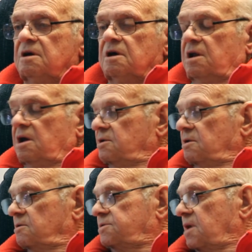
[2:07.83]
And I
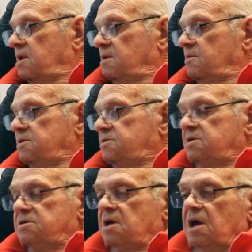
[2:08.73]
looked at him and I
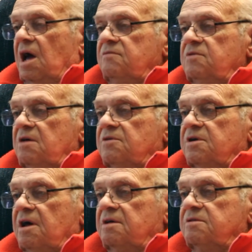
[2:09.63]
says, "I've never
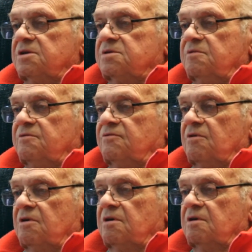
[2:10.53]
done this
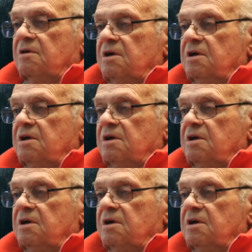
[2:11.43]
before."